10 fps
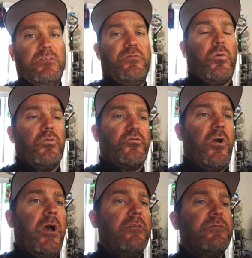four wheel
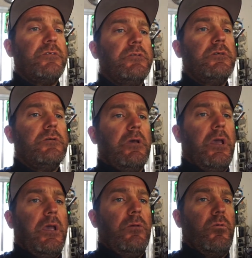drive,
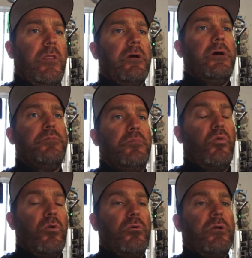and one of the hubs
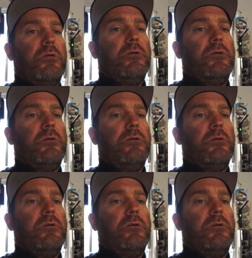broke.